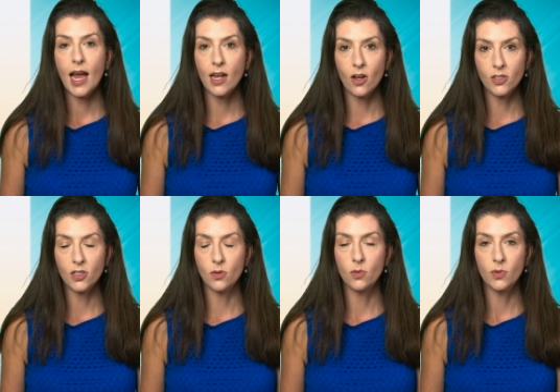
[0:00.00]
I
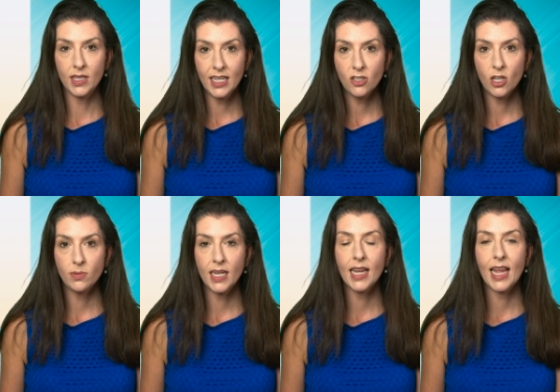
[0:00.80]
also, with each
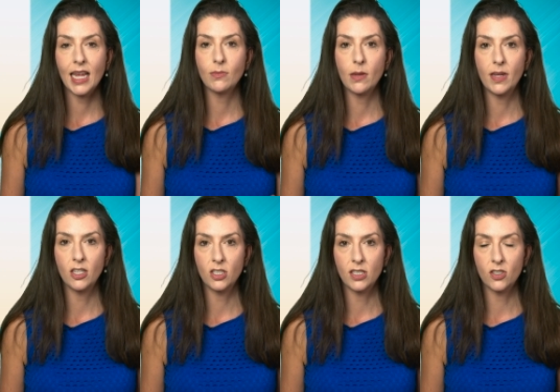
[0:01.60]
update, hand my
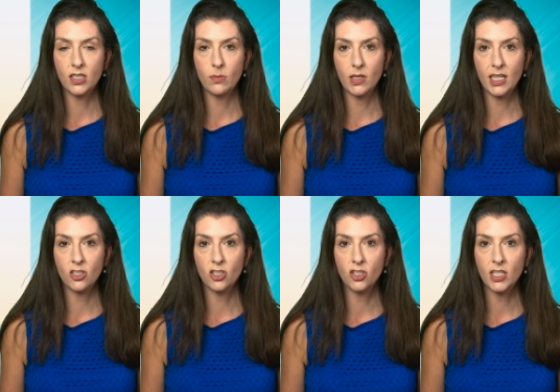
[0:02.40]
patients their
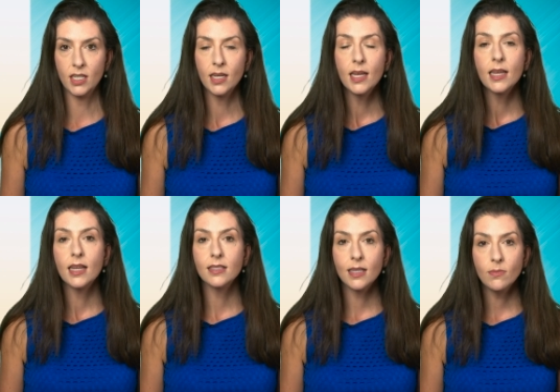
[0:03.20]
stimulation sheet.
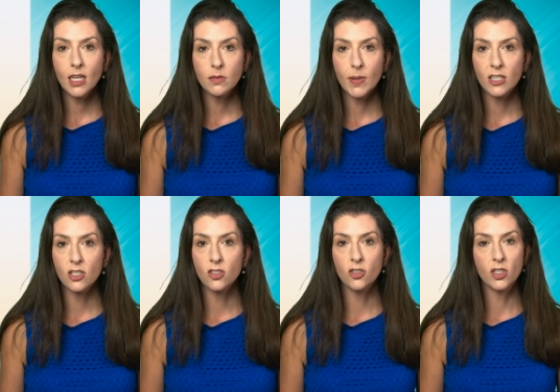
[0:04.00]
And sometimes
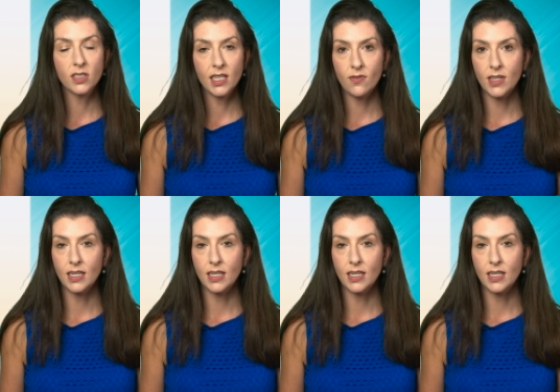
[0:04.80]
patients are just given